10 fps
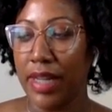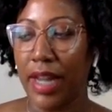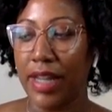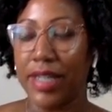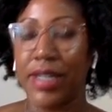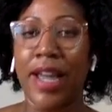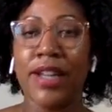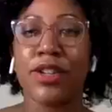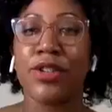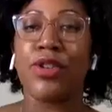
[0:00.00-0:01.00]
like the
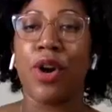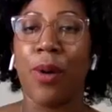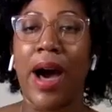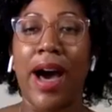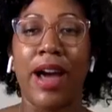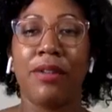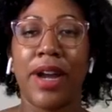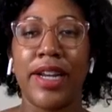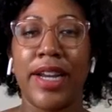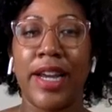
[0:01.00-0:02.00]
stakes are so high
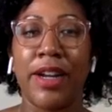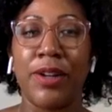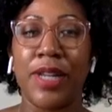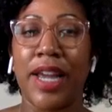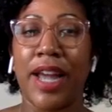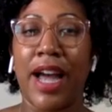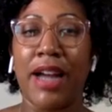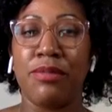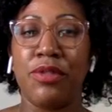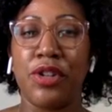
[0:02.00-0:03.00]
right now that
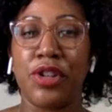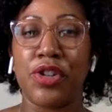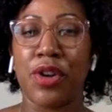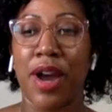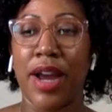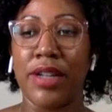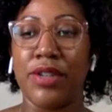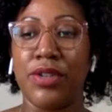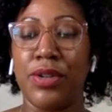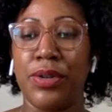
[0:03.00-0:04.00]
I'm just
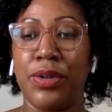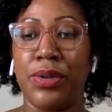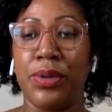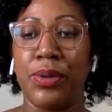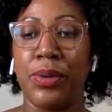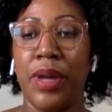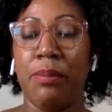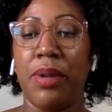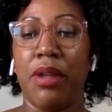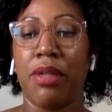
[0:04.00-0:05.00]
trying to
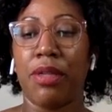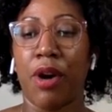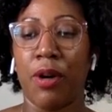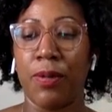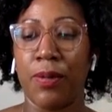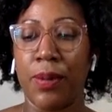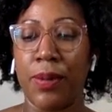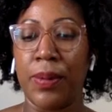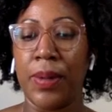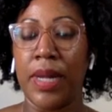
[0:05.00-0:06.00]
be
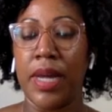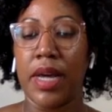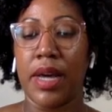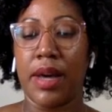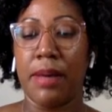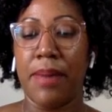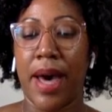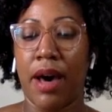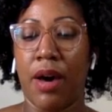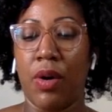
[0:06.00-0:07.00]
thoughtful
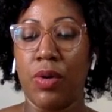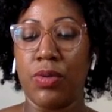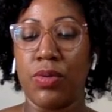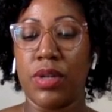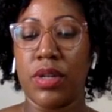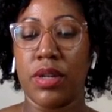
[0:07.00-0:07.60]
about